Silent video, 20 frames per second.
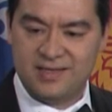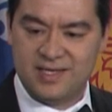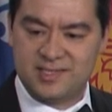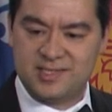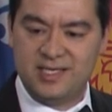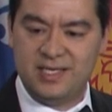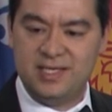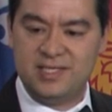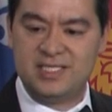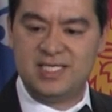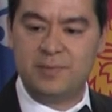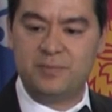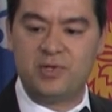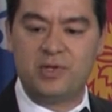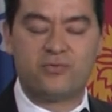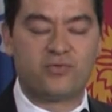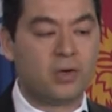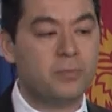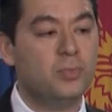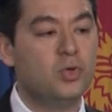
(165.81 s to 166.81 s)
the city
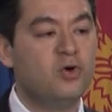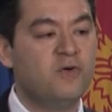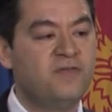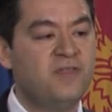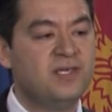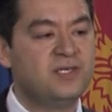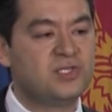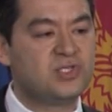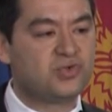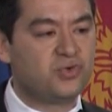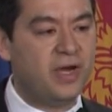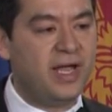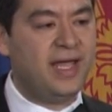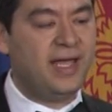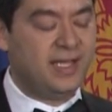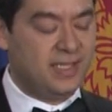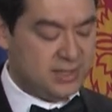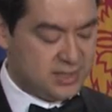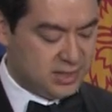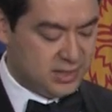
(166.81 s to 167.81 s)
simply removed these
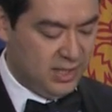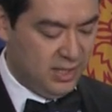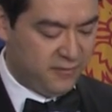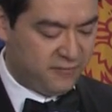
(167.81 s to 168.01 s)
strings